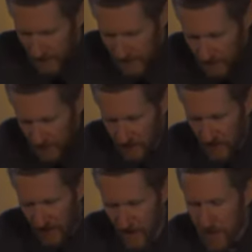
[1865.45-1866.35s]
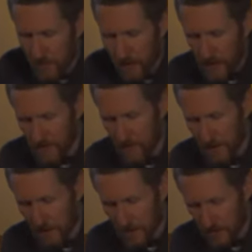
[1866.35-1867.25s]
He says, "Are not five
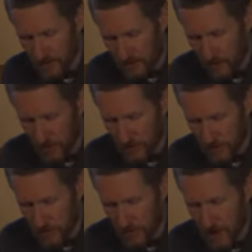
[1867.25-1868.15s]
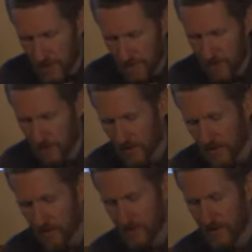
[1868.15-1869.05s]
sparrows sold for 2 copper
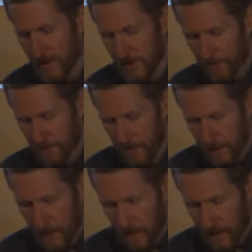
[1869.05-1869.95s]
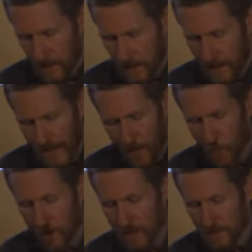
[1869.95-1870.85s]
coins, and not
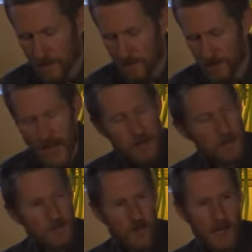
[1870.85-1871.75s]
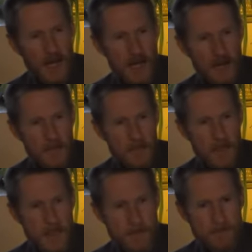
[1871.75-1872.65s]
one of them is forgotten before God?"
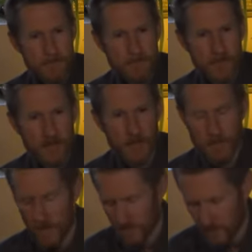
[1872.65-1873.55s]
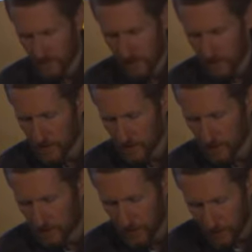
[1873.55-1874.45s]
Apparently sparrows
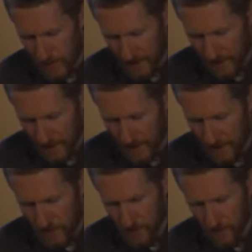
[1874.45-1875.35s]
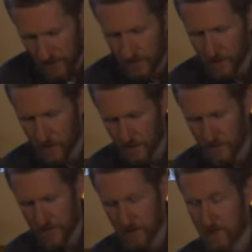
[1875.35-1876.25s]
were food back then. I don't know what the deal was,
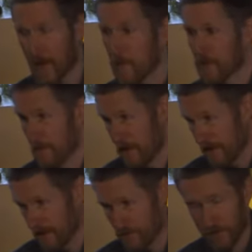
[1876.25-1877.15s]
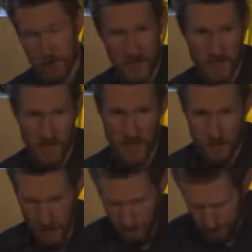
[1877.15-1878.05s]
but you could buy them at the market for pretty
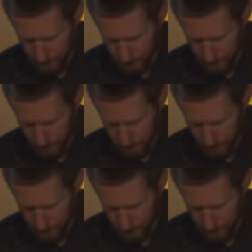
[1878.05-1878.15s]
cheap.